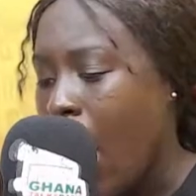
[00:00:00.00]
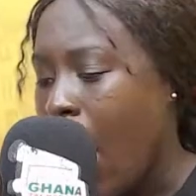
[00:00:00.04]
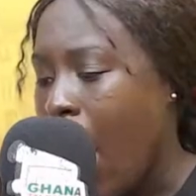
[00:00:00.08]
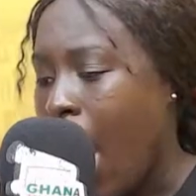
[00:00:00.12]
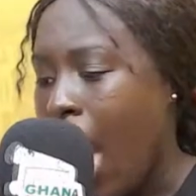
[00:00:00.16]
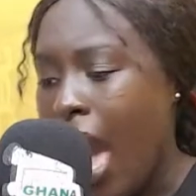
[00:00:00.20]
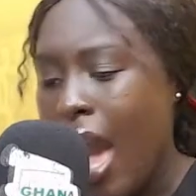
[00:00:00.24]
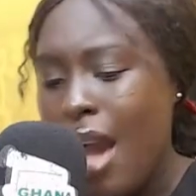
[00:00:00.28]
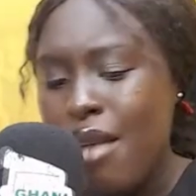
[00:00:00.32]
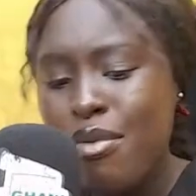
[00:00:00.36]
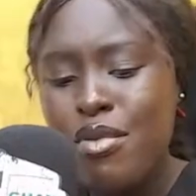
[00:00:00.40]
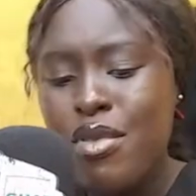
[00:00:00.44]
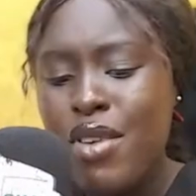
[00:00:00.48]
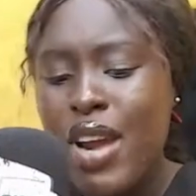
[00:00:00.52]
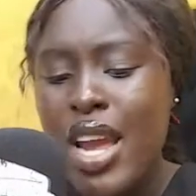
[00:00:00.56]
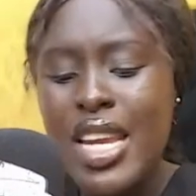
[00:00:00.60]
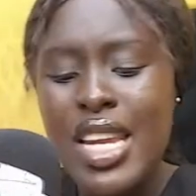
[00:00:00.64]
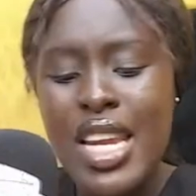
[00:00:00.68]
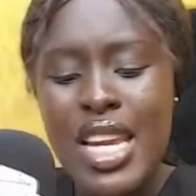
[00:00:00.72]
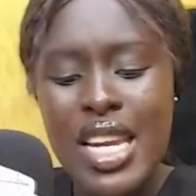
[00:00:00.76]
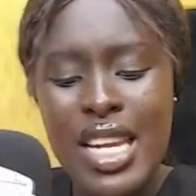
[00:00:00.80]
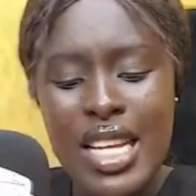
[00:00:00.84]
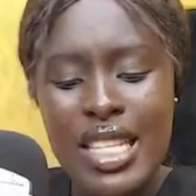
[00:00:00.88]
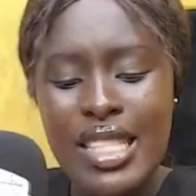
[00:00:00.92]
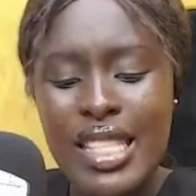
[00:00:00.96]

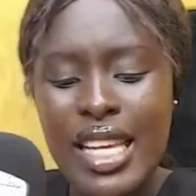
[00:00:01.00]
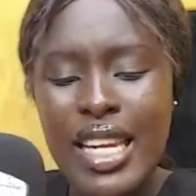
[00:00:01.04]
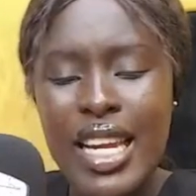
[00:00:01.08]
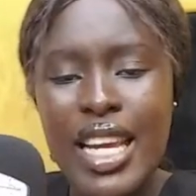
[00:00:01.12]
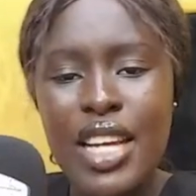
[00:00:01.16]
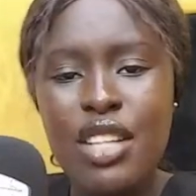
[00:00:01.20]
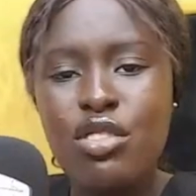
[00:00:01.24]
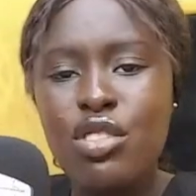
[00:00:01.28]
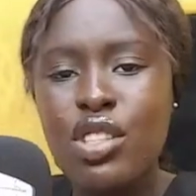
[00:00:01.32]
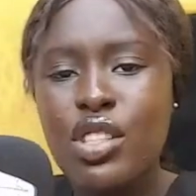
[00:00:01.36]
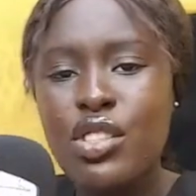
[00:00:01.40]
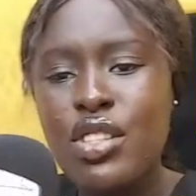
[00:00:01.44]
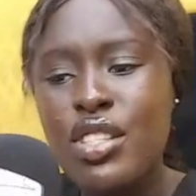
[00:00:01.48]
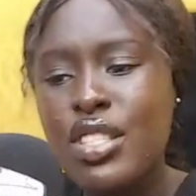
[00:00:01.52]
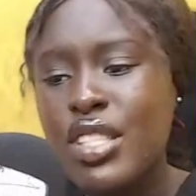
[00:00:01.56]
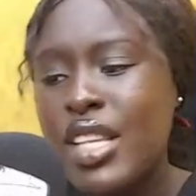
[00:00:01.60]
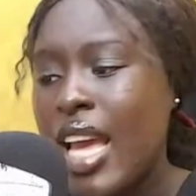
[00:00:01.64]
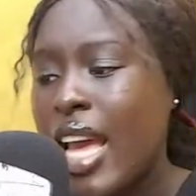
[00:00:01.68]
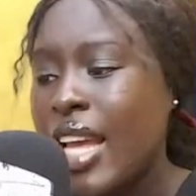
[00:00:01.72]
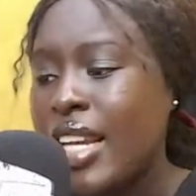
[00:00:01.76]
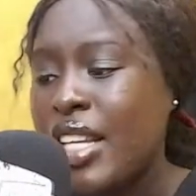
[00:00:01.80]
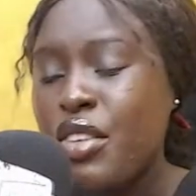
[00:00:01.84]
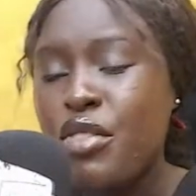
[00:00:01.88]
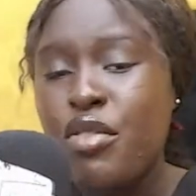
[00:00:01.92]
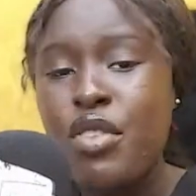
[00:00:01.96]
Upgrading it and then introducing a
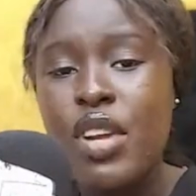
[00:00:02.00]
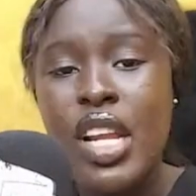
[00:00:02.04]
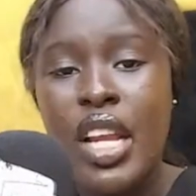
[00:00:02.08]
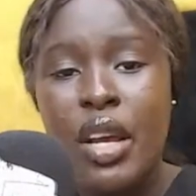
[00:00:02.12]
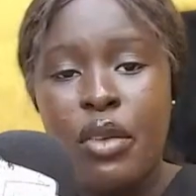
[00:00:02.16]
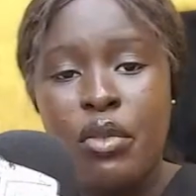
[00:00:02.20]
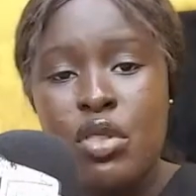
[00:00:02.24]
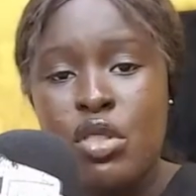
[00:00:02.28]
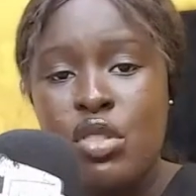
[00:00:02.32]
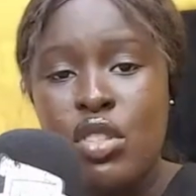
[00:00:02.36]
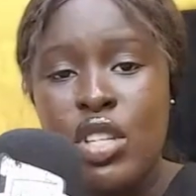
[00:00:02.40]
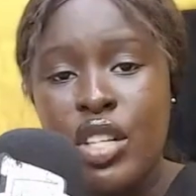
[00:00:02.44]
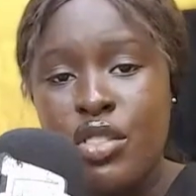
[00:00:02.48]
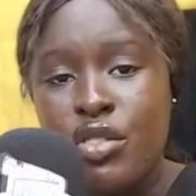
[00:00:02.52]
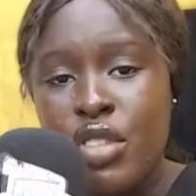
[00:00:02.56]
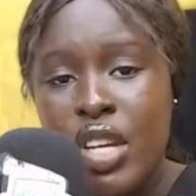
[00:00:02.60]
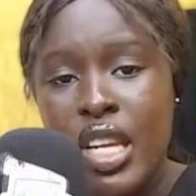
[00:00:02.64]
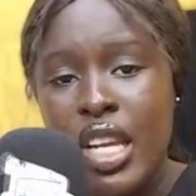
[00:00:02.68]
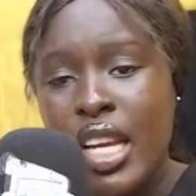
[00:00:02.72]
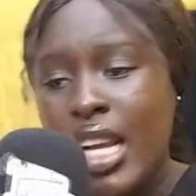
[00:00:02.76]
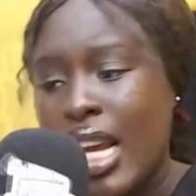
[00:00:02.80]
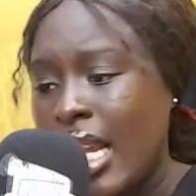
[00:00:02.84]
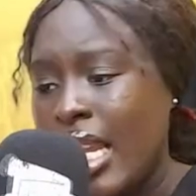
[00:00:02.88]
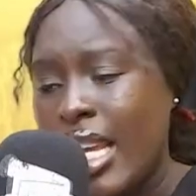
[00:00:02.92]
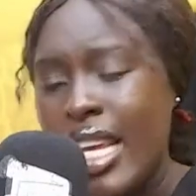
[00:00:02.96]
degree level to the training
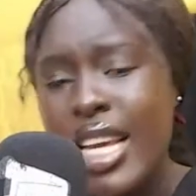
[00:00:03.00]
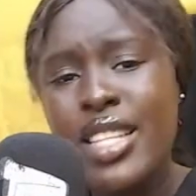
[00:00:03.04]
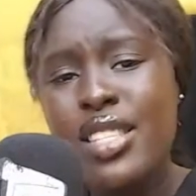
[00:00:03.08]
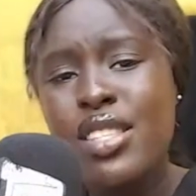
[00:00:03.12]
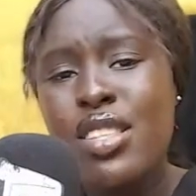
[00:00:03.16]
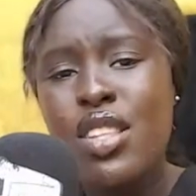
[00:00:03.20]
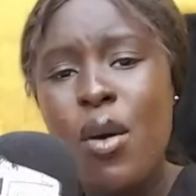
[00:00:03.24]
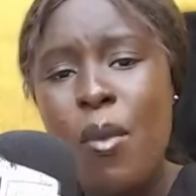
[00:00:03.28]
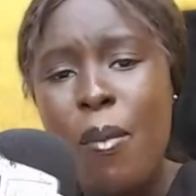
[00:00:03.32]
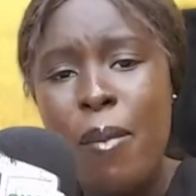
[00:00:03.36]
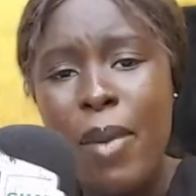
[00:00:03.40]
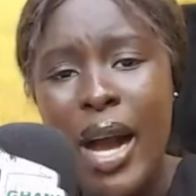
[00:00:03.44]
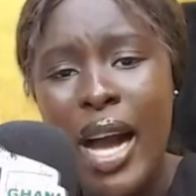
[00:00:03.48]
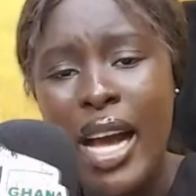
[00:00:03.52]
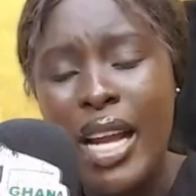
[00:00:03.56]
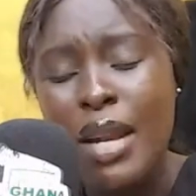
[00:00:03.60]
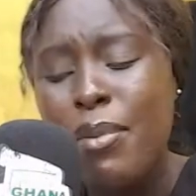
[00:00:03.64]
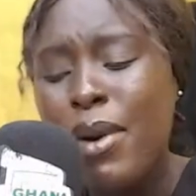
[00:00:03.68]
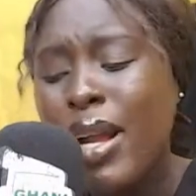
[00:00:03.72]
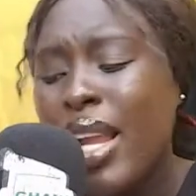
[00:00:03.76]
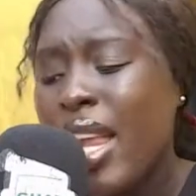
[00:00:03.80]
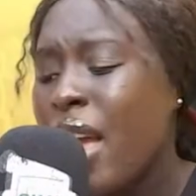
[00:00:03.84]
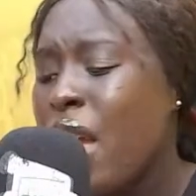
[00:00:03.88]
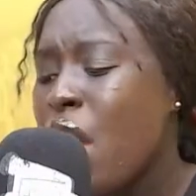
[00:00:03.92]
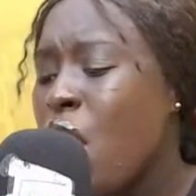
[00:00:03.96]
college is not bad,
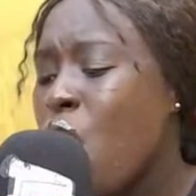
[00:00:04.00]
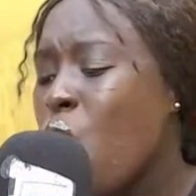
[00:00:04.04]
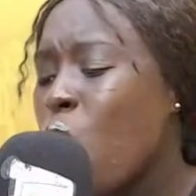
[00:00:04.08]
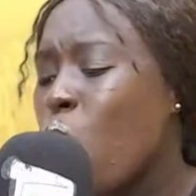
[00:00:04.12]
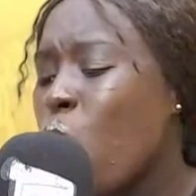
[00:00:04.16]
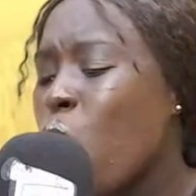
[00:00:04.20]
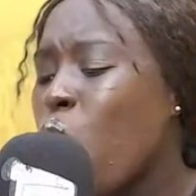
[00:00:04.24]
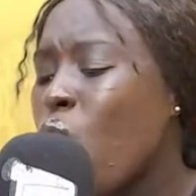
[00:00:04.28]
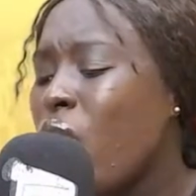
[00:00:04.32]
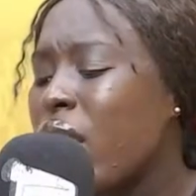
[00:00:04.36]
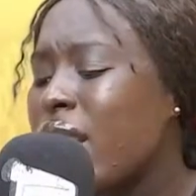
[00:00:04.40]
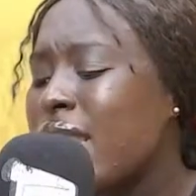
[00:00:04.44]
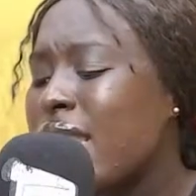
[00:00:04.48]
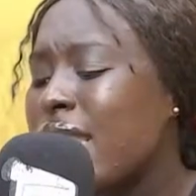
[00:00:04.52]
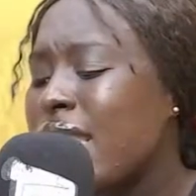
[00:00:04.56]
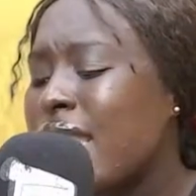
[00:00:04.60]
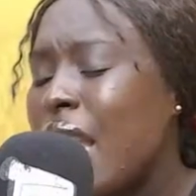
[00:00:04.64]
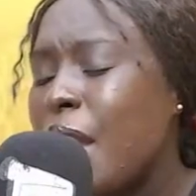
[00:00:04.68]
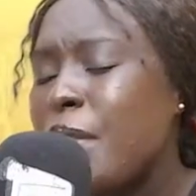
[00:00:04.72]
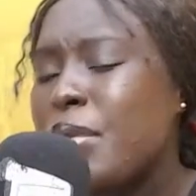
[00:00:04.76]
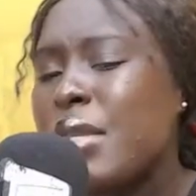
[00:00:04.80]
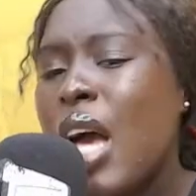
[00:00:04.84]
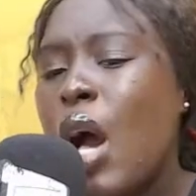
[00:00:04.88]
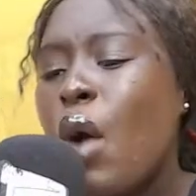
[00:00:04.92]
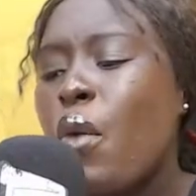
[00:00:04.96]
but what
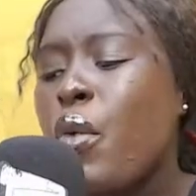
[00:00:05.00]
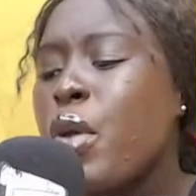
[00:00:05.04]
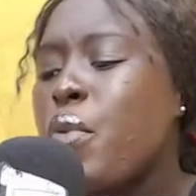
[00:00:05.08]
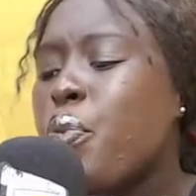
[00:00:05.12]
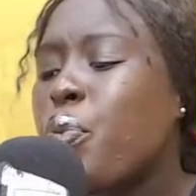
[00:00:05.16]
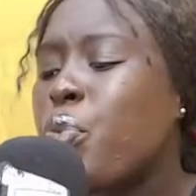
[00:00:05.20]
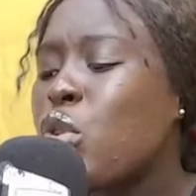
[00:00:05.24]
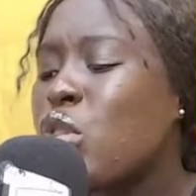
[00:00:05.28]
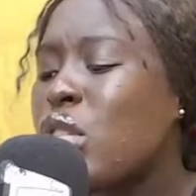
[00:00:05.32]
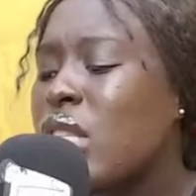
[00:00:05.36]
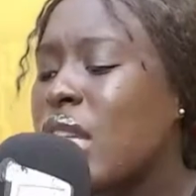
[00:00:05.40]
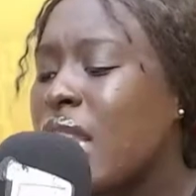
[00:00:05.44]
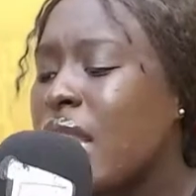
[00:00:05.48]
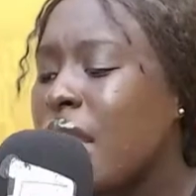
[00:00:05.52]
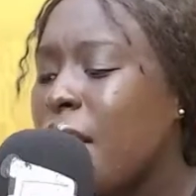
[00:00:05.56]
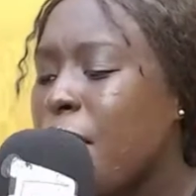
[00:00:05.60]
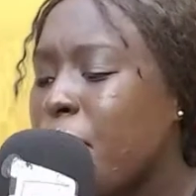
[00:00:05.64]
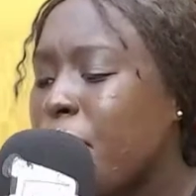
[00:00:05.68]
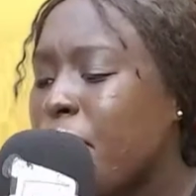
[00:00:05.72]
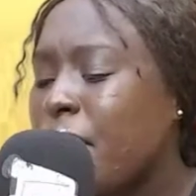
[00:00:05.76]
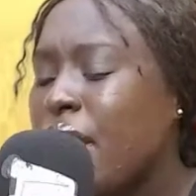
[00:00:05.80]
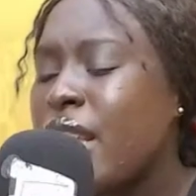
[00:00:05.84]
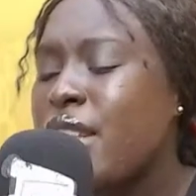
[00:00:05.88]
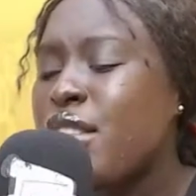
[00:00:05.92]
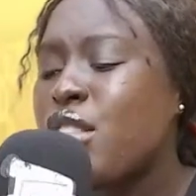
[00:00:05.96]
steps are we putting in
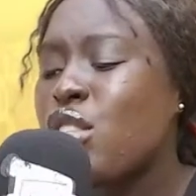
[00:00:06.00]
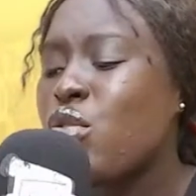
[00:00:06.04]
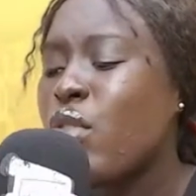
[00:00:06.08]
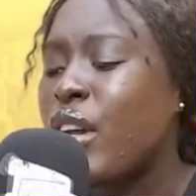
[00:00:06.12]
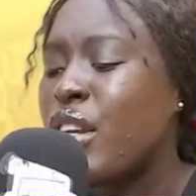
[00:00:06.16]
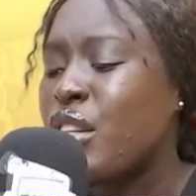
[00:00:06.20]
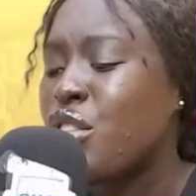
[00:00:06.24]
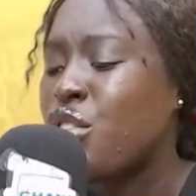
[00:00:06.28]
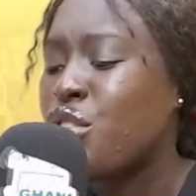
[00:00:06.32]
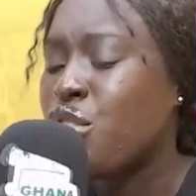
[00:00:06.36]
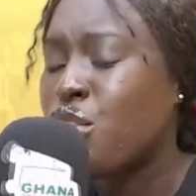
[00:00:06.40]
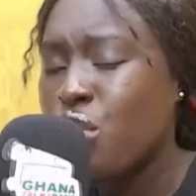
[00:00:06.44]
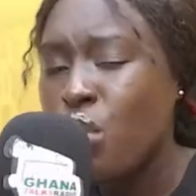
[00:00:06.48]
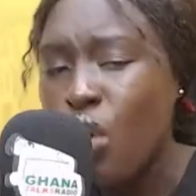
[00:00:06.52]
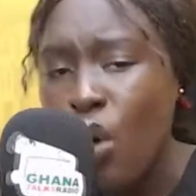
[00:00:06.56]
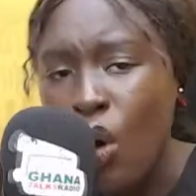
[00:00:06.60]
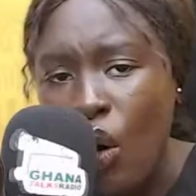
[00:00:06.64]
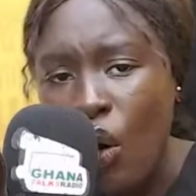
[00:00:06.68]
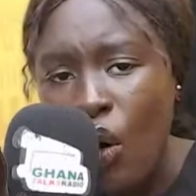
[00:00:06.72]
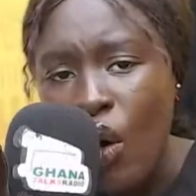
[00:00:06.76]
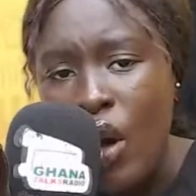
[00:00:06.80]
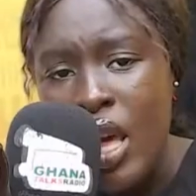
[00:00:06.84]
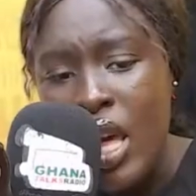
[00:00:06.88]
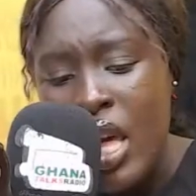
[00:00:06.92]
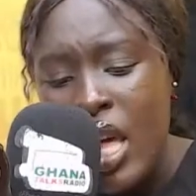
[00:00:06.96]
place to ensure